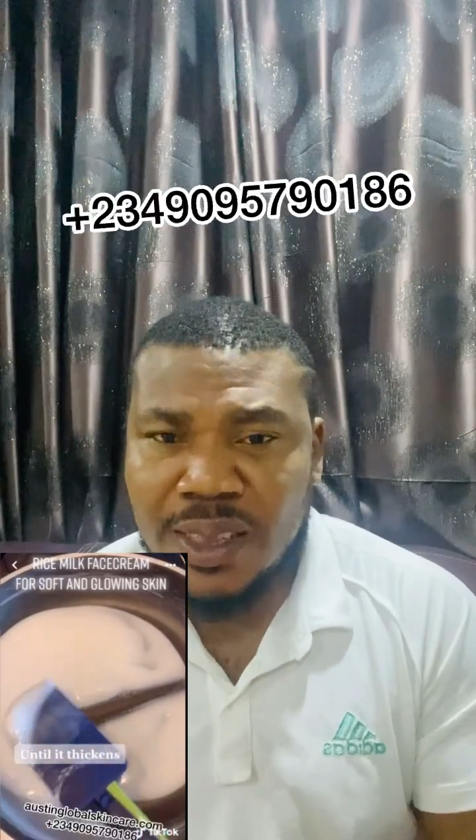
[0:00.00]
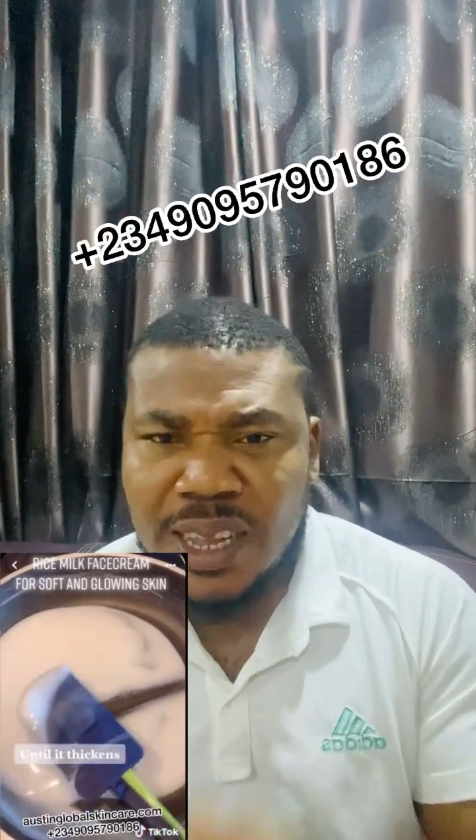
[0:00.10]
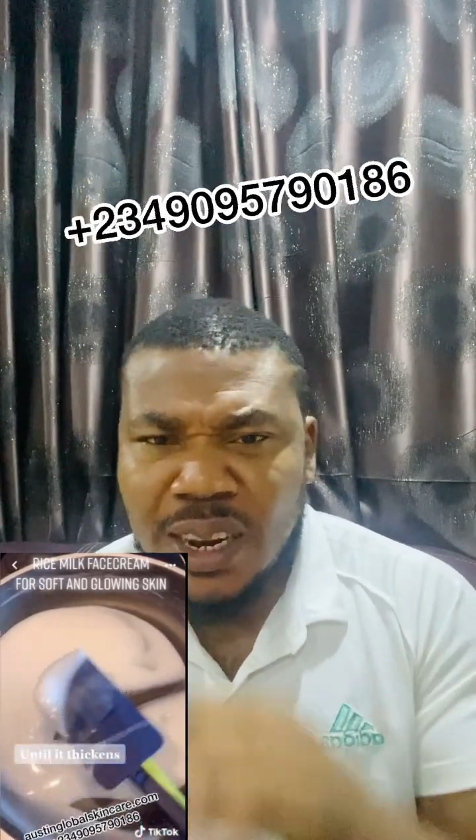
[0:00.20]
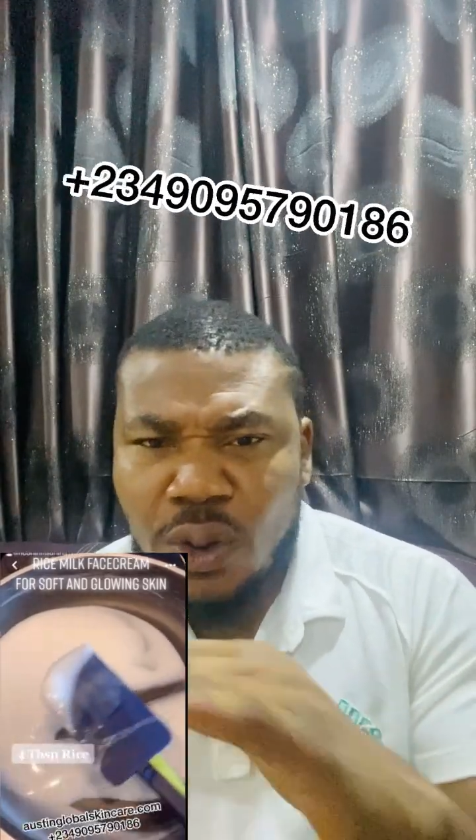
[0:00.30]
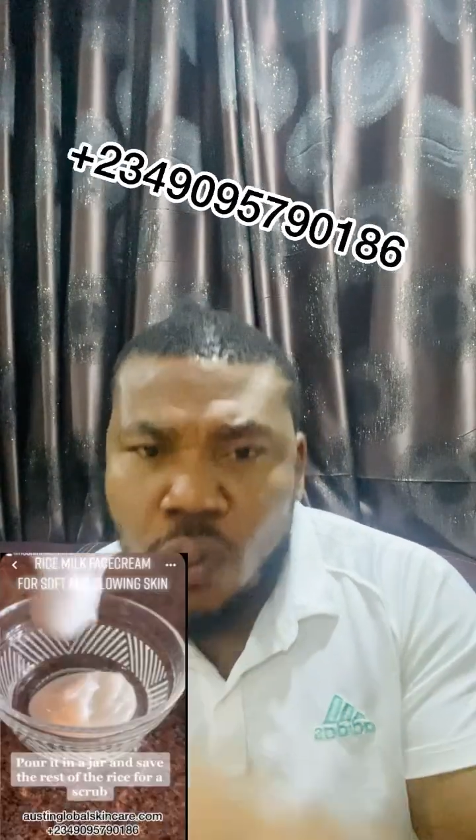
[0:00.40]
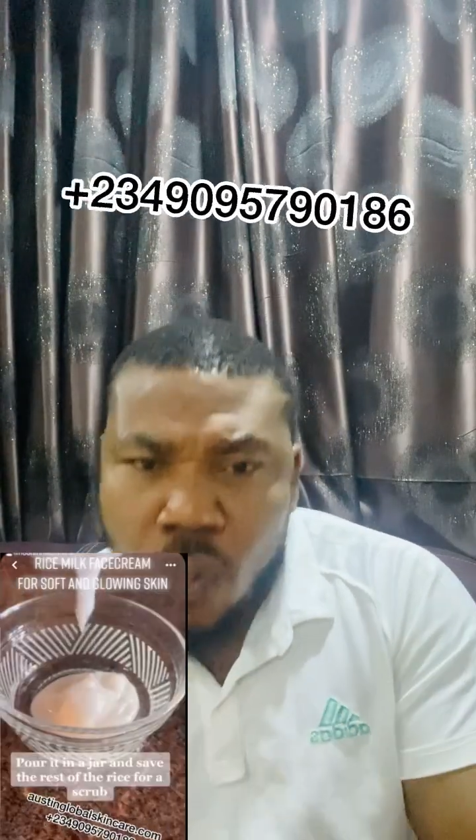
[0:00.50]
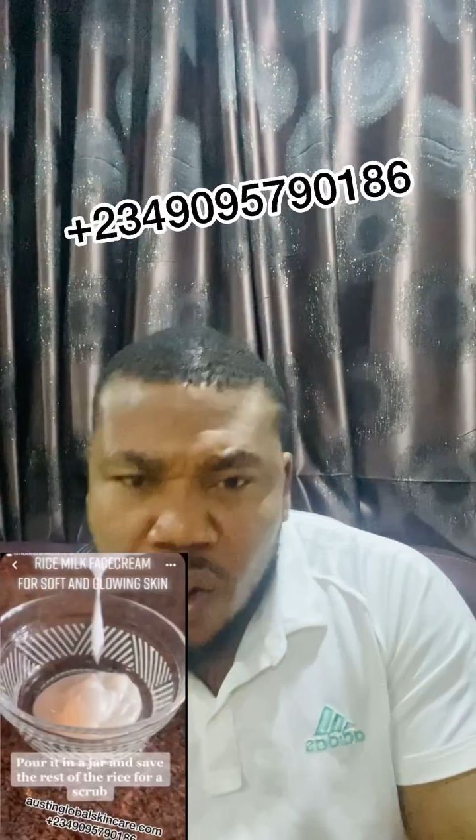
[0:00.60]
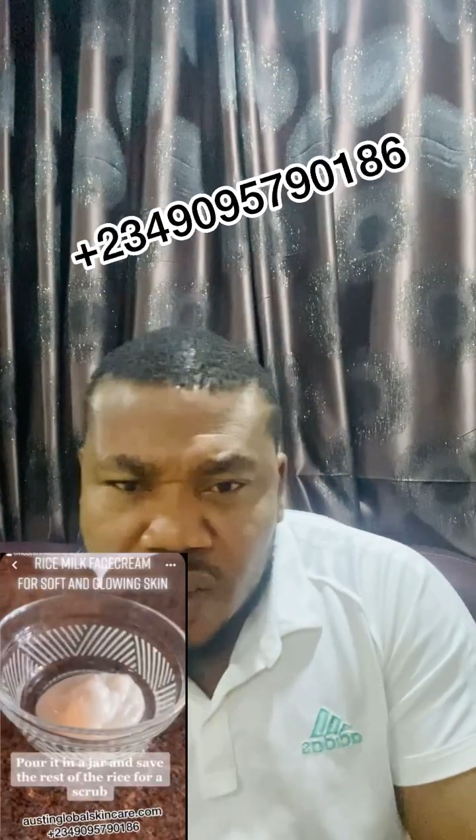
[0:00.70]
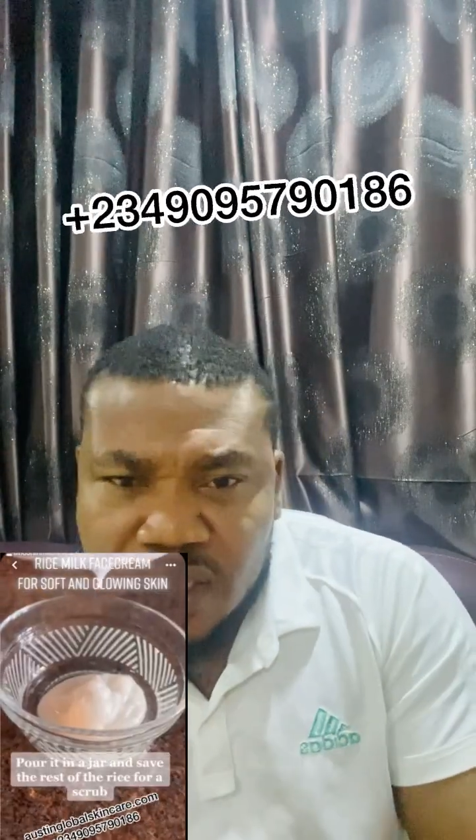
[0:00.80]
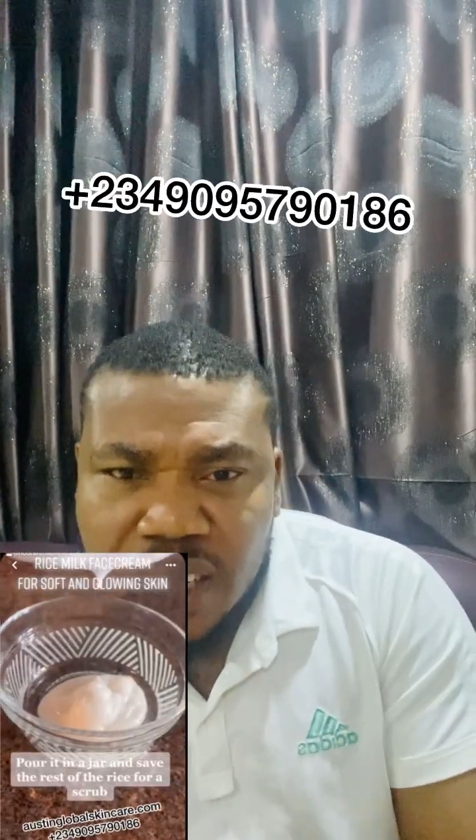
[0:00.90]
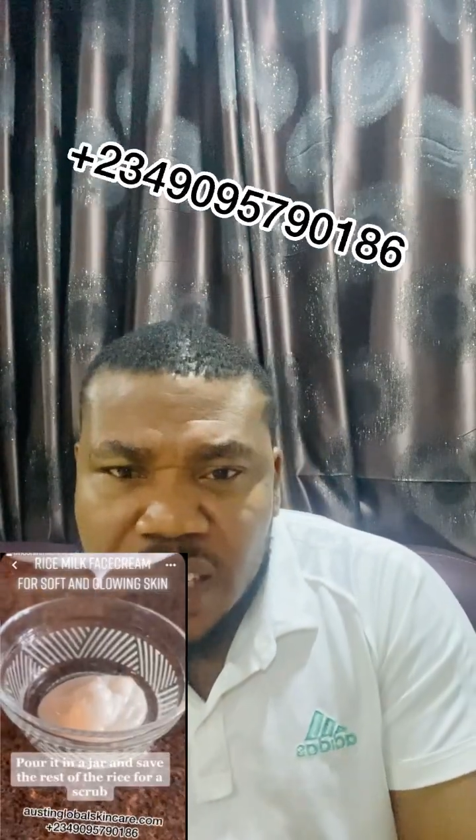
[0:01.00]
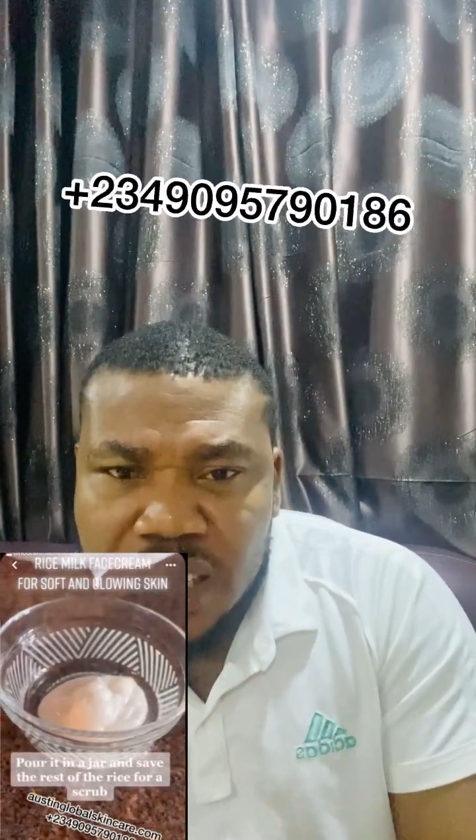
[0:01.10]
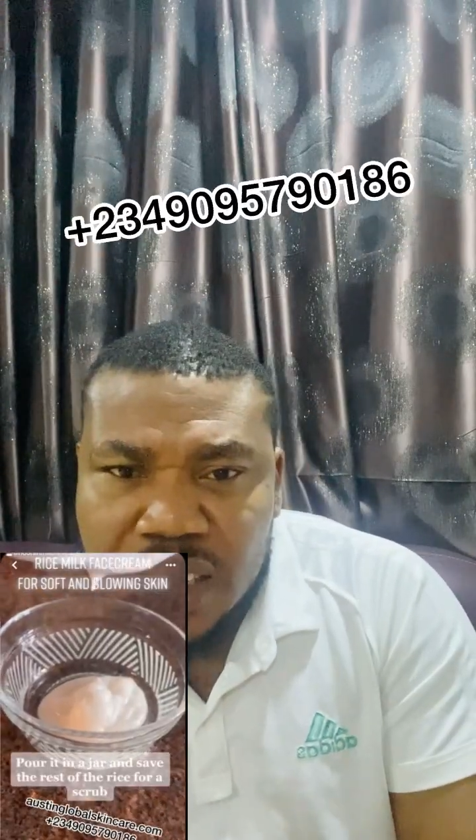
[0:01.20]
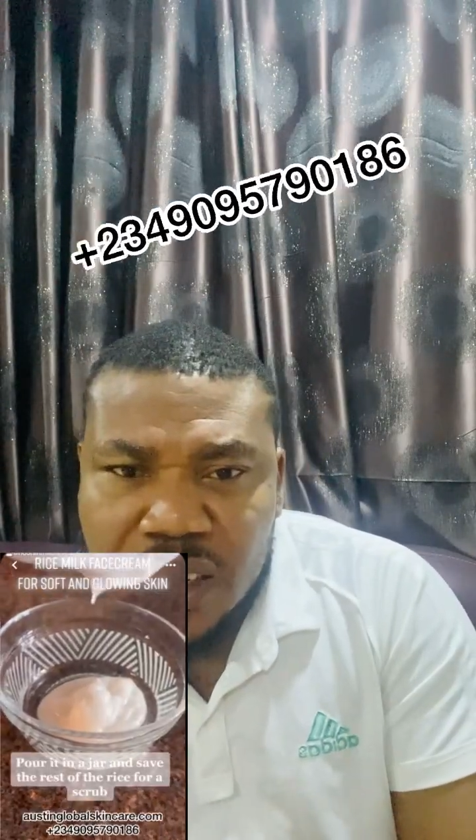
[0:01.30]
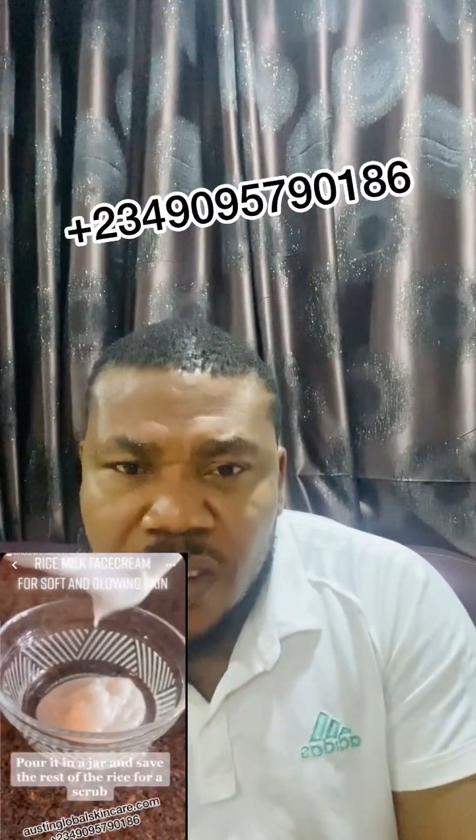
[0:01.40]
Then the water,
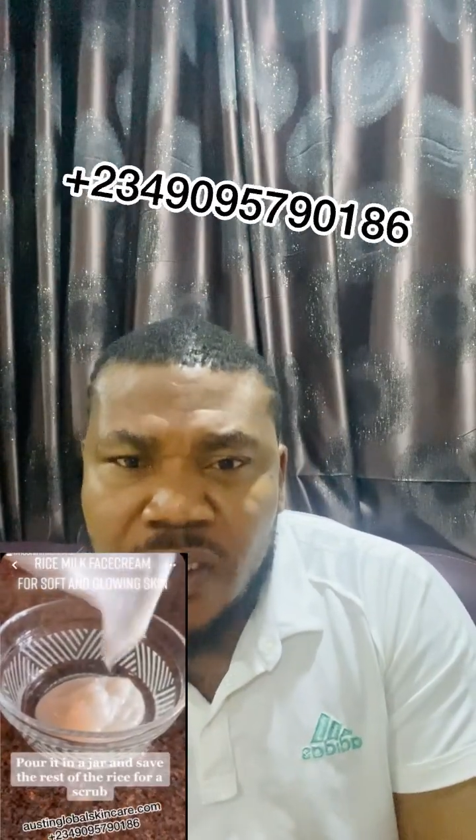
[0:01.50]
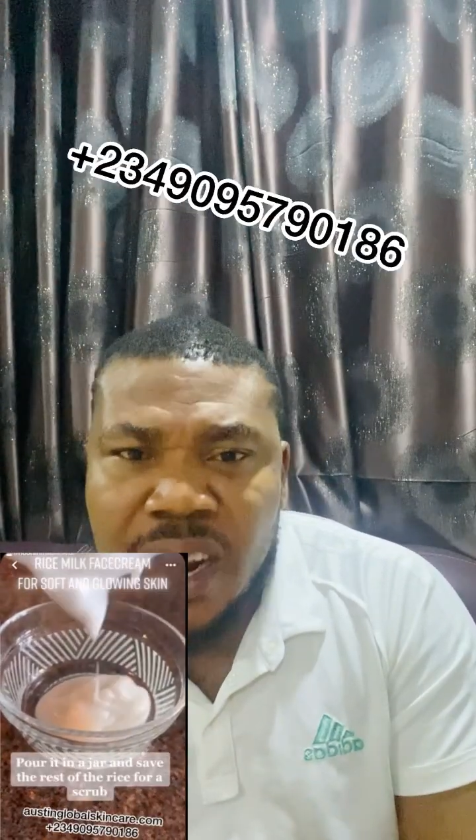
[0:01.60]
all